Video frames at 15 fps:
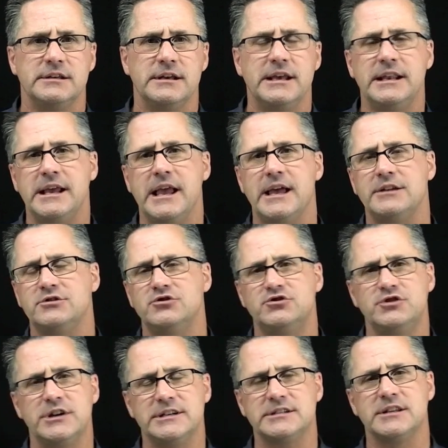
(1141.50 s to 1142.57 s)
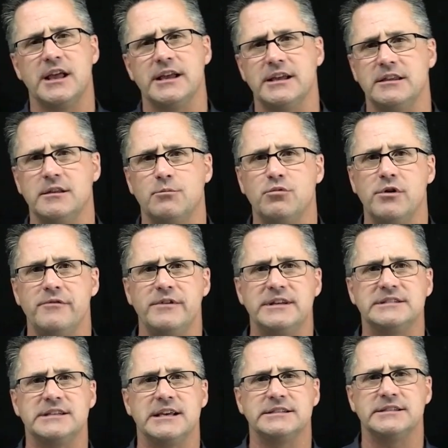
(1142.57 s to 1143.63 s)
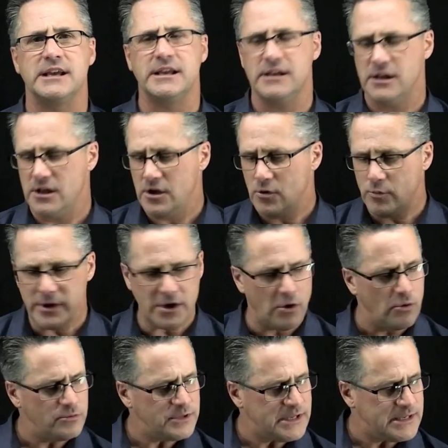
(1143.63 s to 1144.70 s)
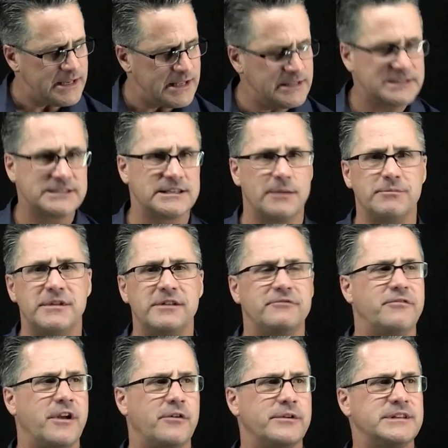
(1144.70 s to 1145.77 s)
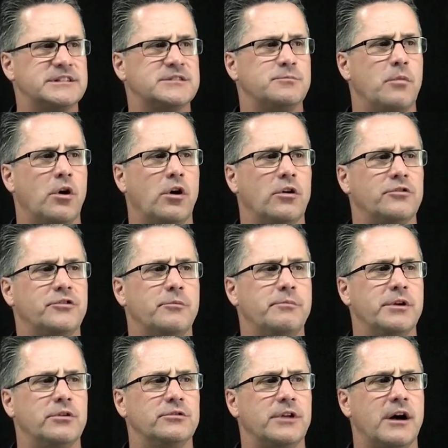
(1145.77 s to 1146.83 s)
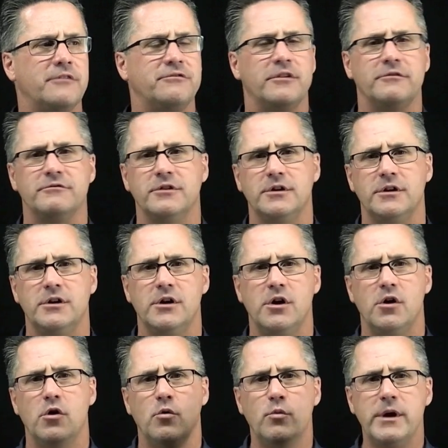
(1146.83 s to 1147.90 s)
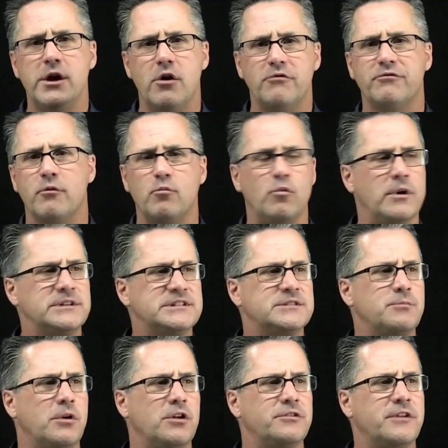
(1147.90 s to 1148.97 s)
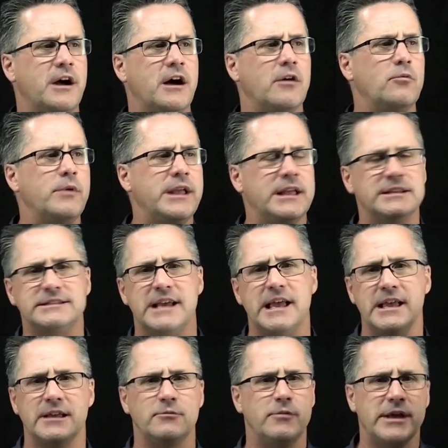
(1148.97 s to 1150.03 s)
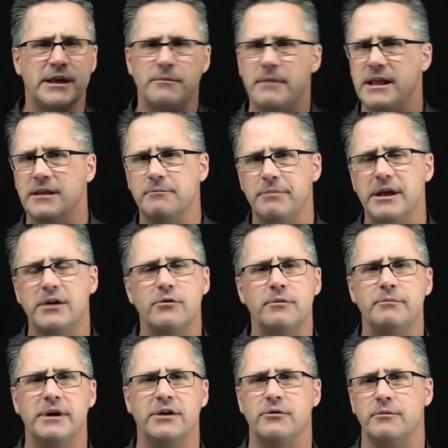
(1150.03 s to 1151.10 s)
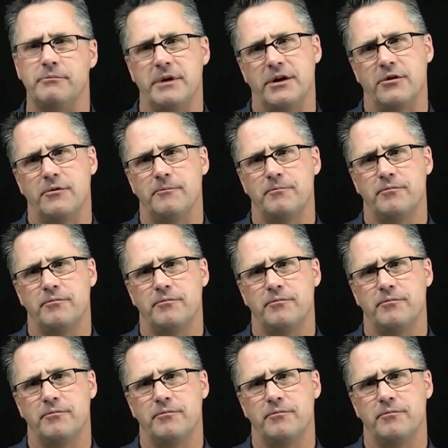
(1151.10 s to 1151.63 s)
And again, just like in the previous essay, we only need something very small to build off of. We go from one small dot, we can take and we can make it bigger and bigger and bigger.